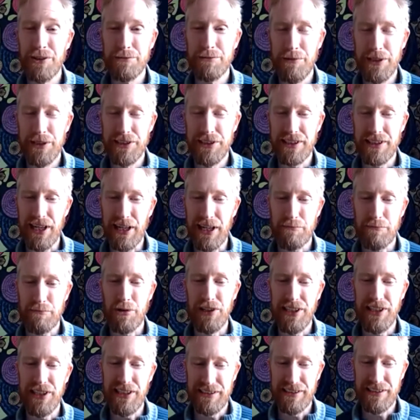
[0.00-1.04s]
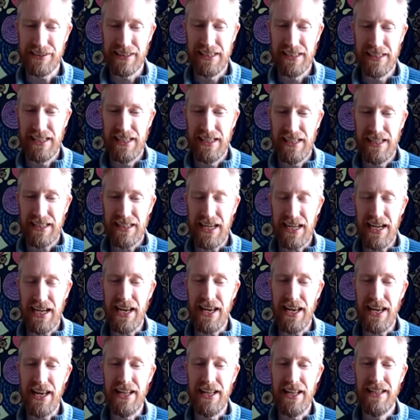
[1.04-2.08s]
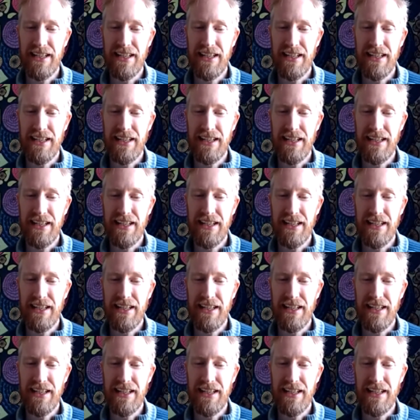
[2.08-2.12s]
like police, can,